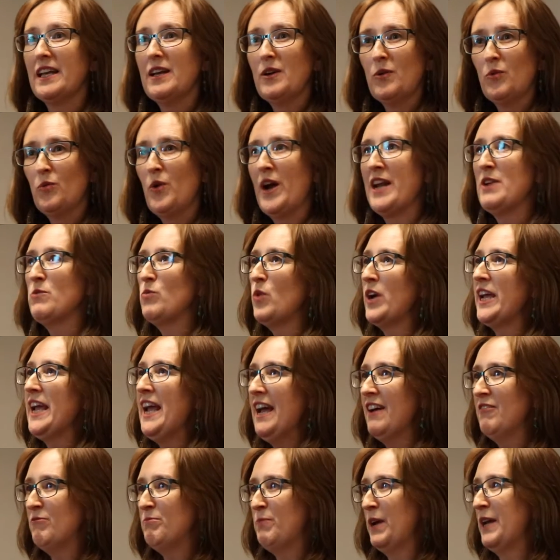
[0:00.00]
when we
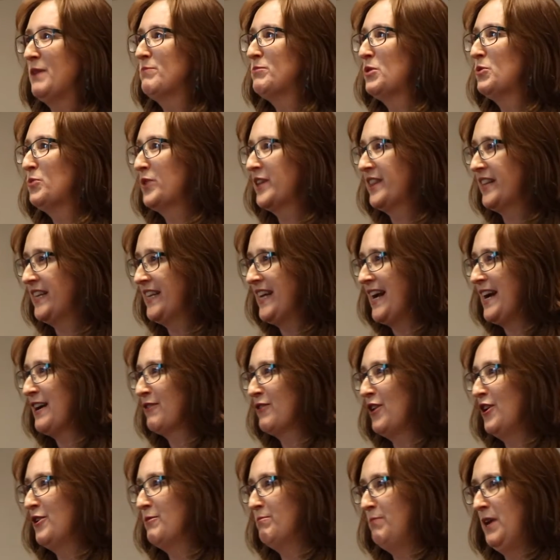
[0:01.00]
have people within
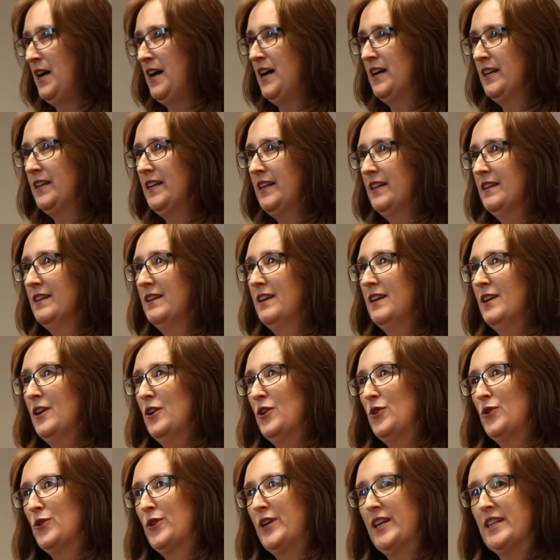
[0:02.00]
our own party
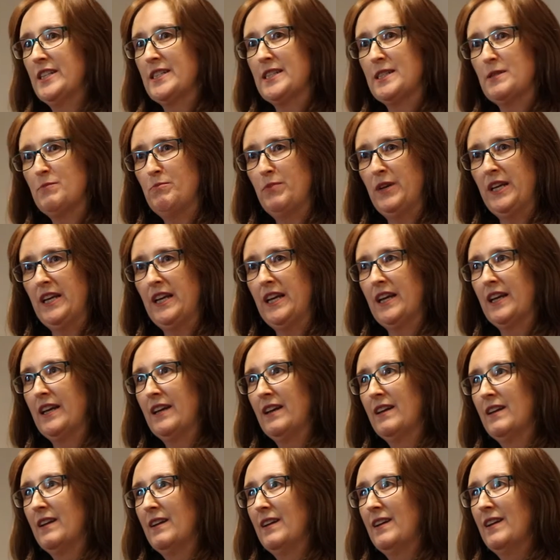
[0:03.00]
who can
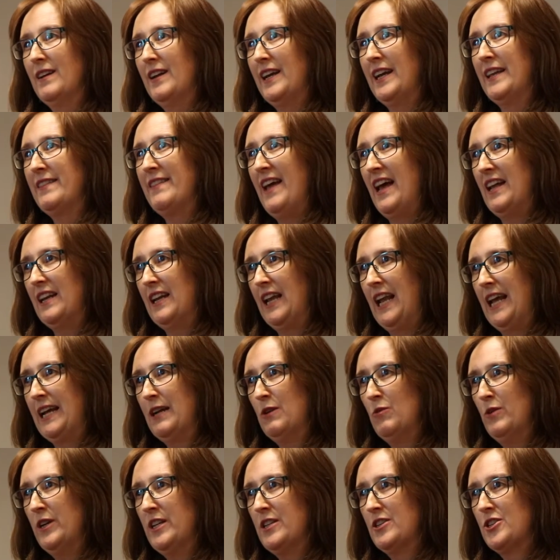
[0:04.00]
speak in that
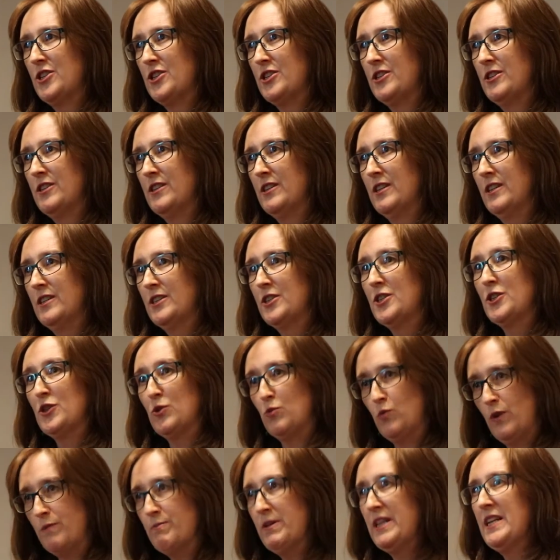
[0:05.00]
language to
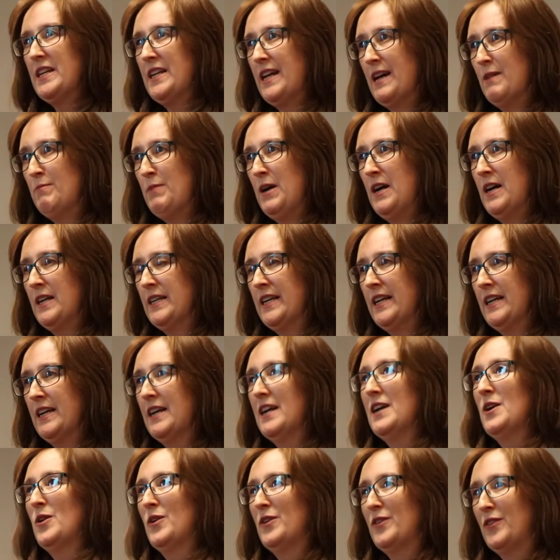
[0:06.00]
the women in our party,
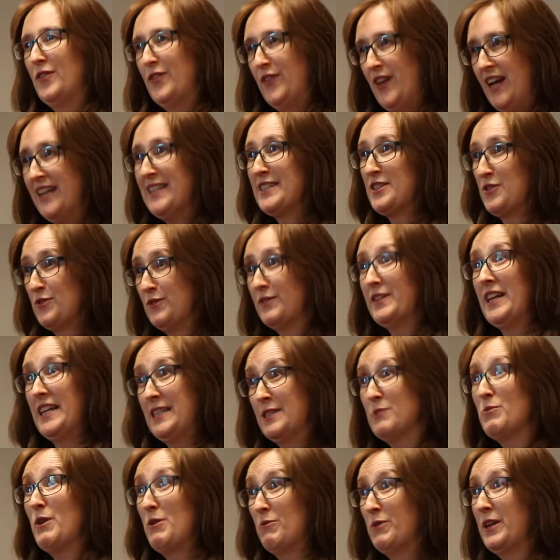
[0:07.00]
that's
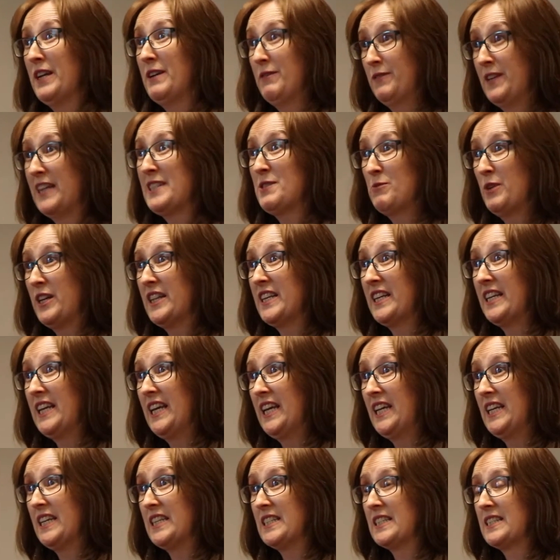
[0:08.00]
where the
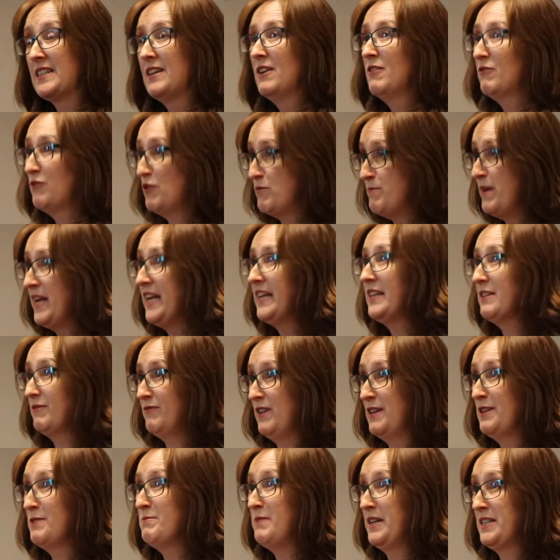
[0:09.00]
key is. For me, the
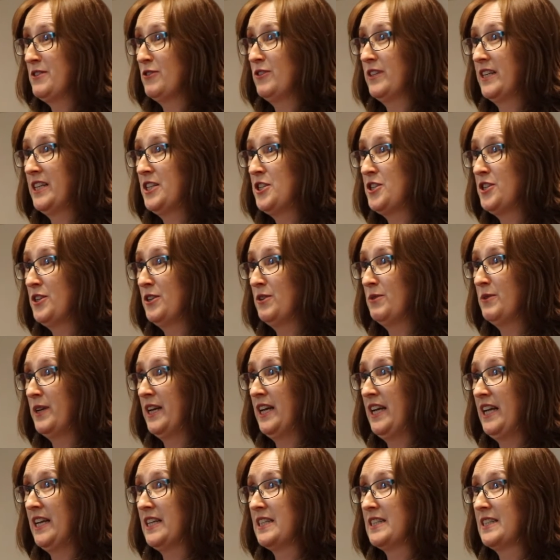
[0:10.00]
fundamental issue
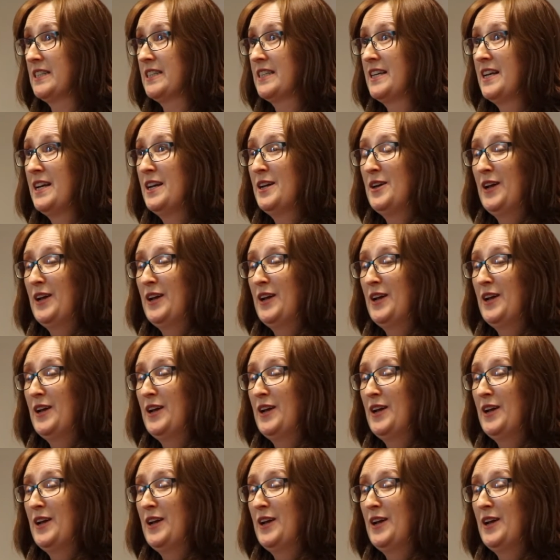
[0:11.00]
is